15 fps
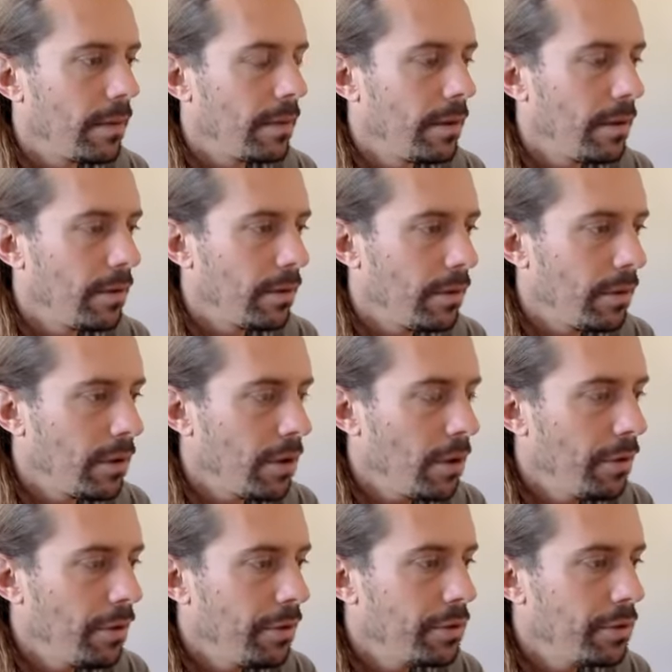You know, you
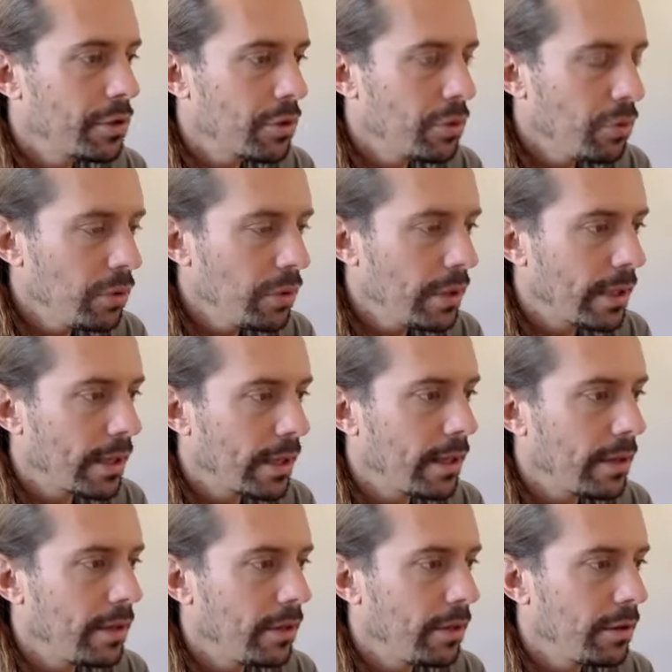go through schooling
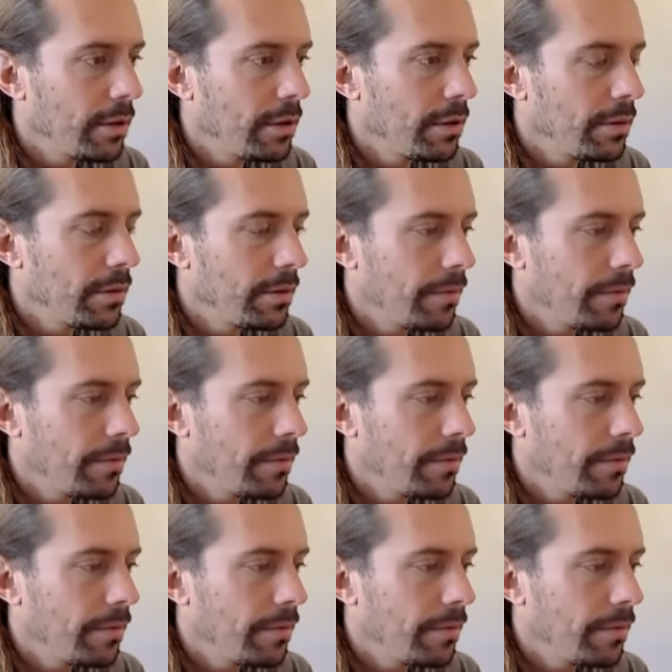and you learn